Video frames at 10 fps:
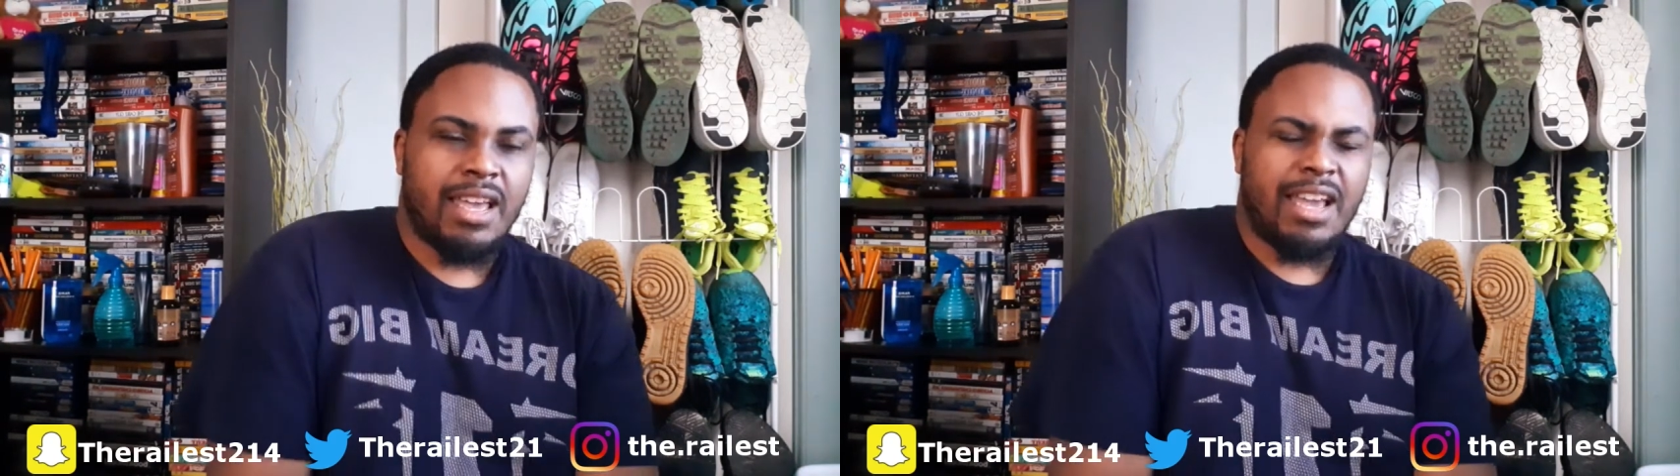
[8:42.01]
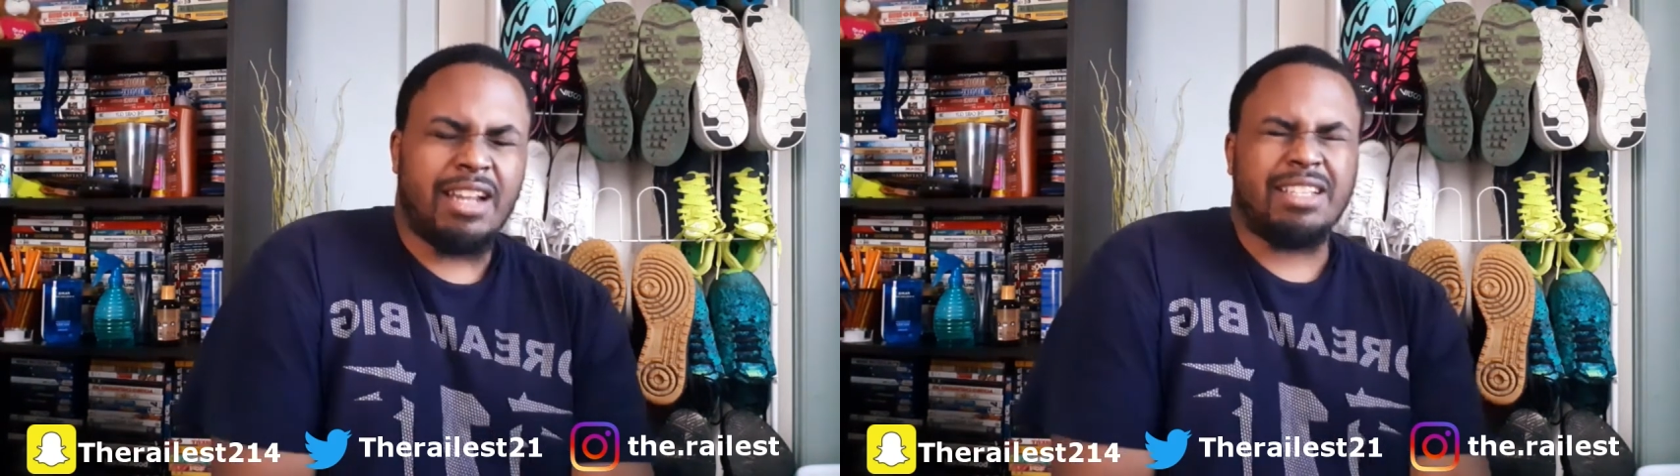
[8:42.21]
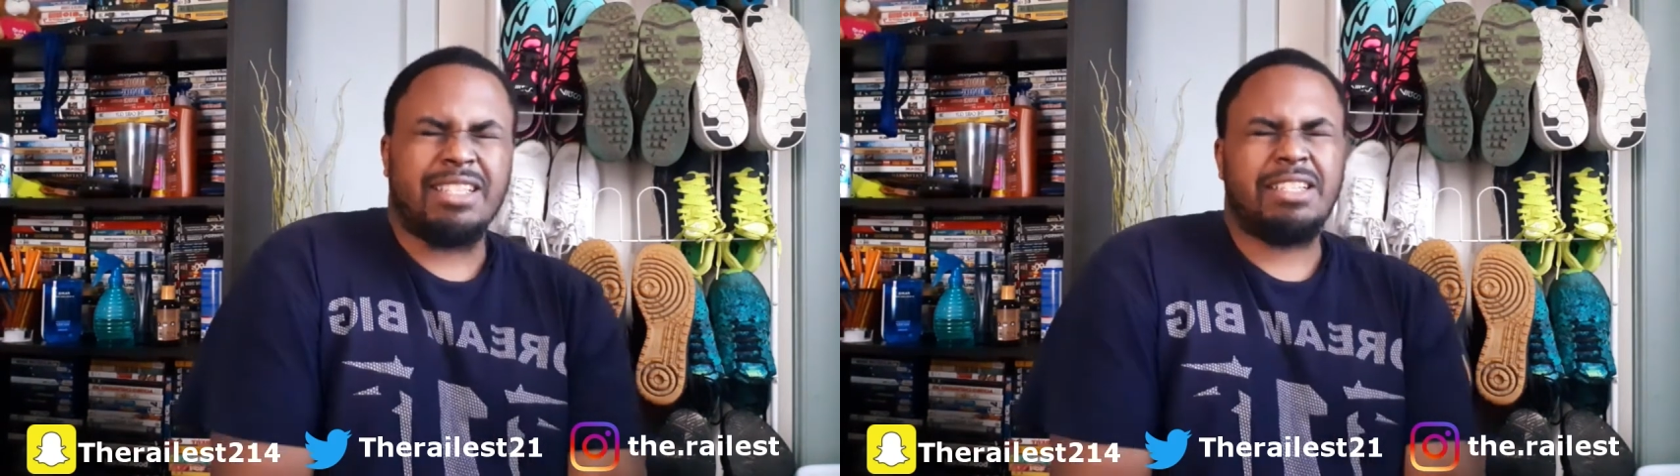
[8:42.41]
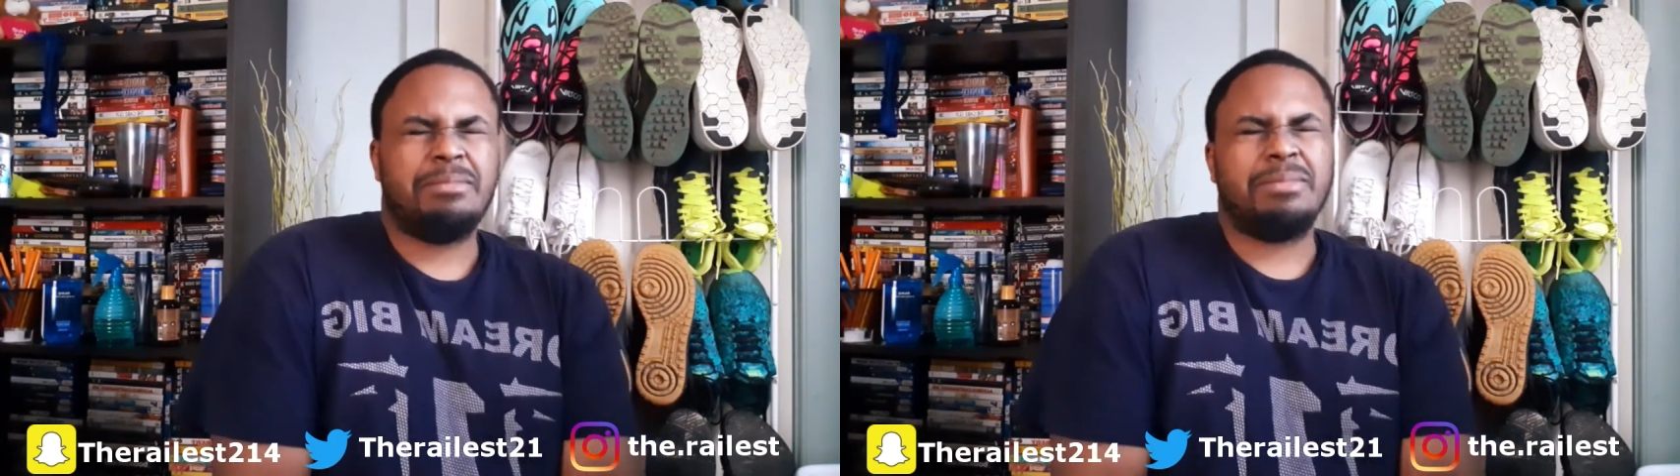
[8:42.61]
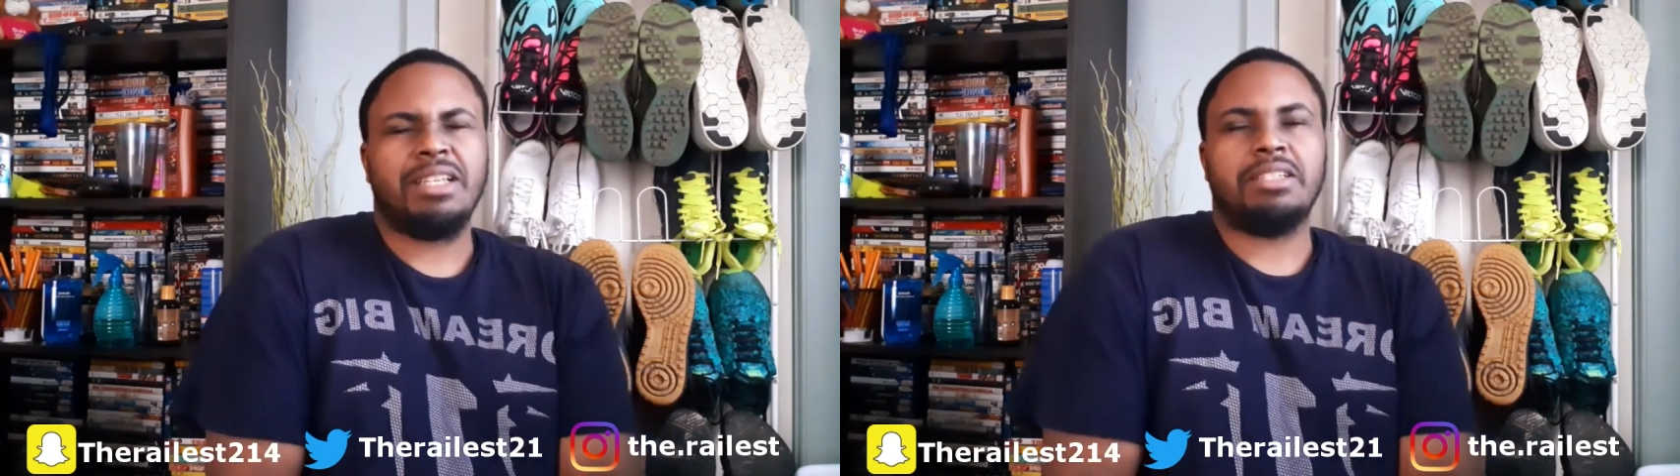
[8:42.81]
And it
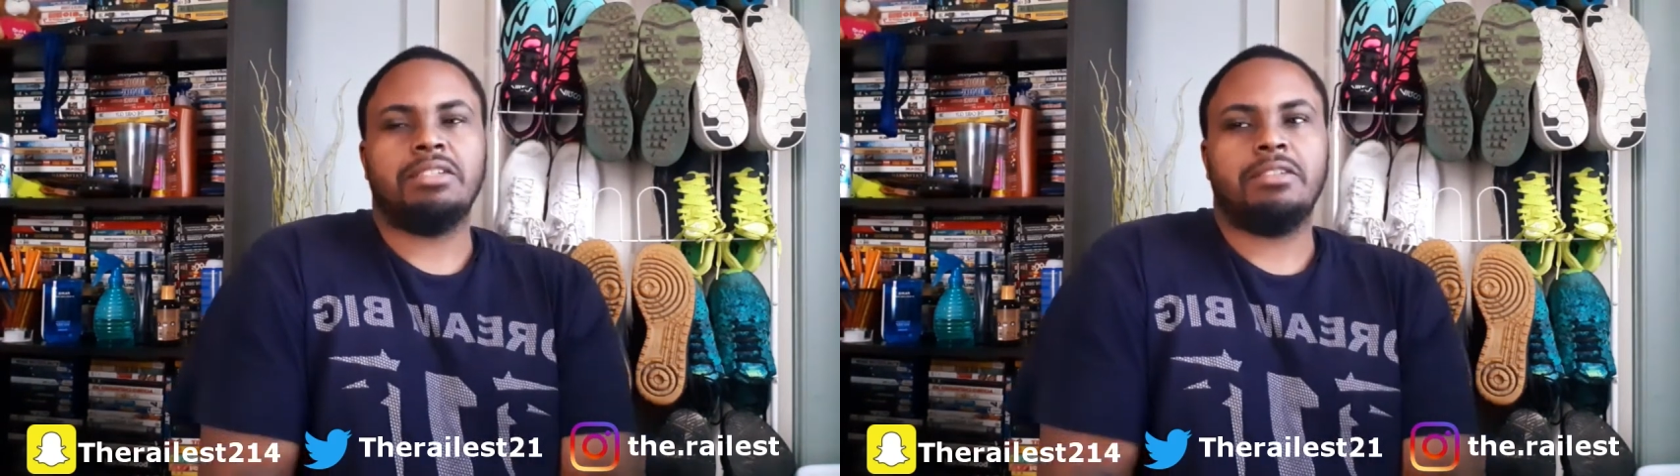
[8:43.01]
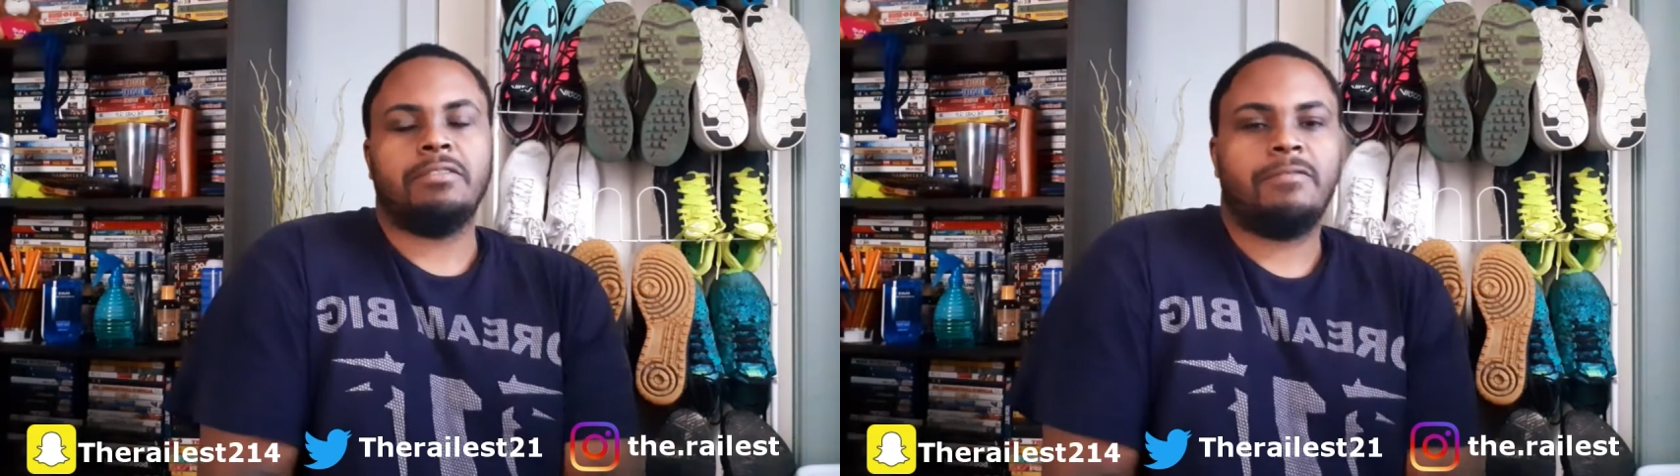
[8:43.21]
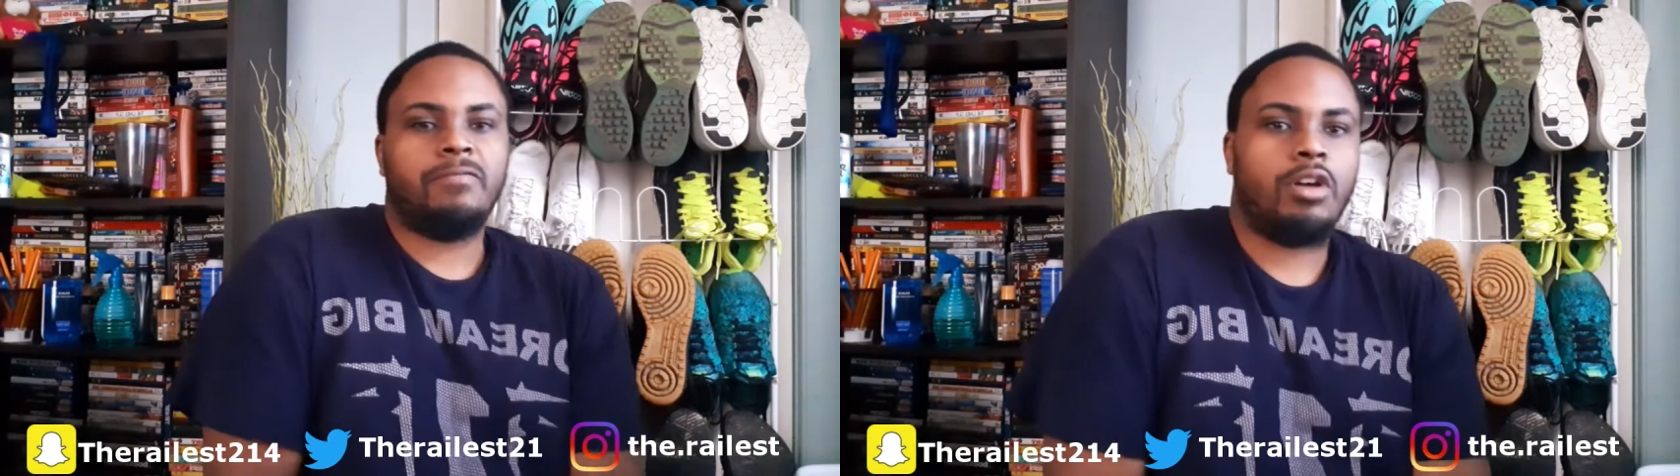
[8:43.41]
seems as if